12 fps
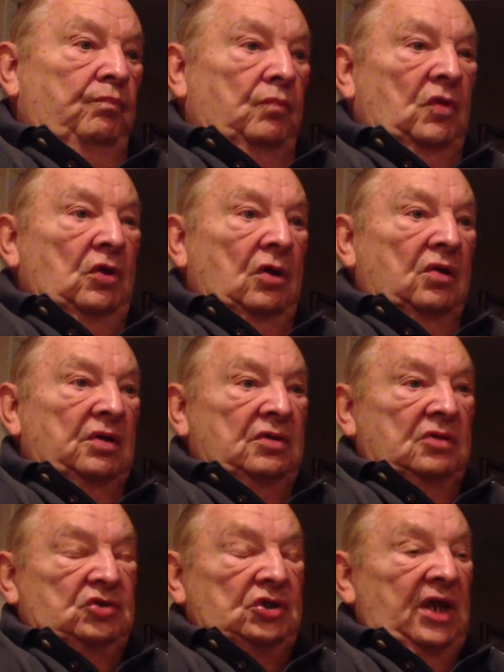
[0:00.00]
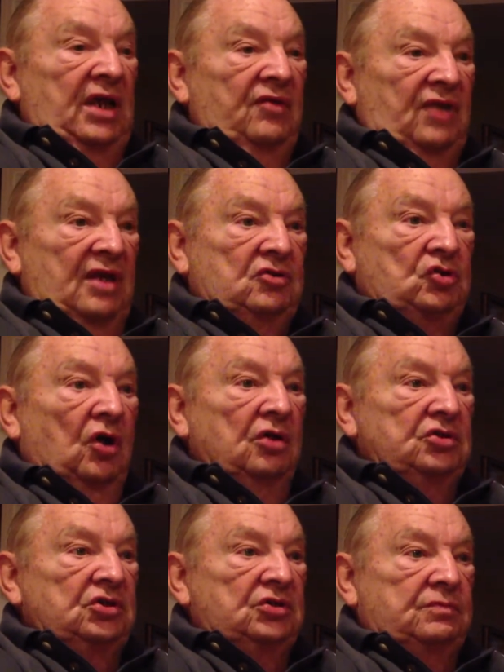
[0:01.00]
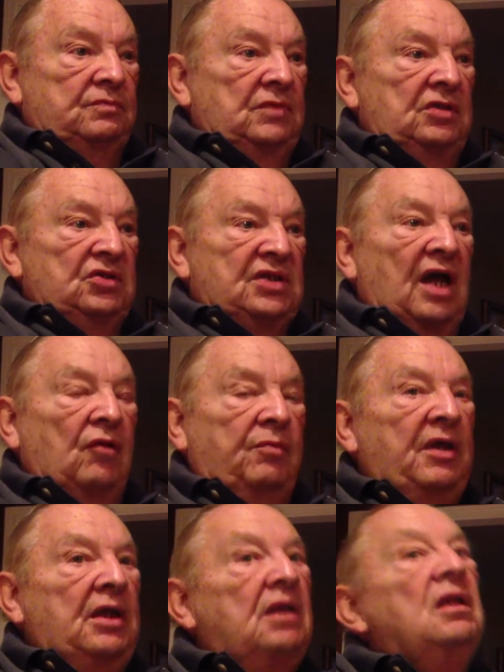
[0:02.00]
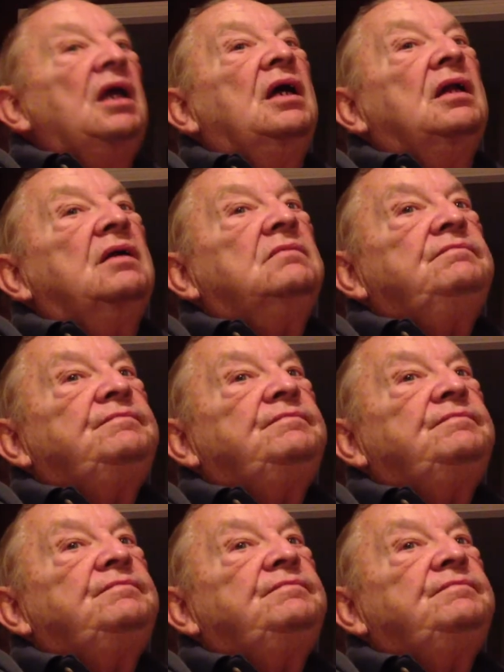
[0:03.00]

you know, she has had charges in South Bend, Indiana.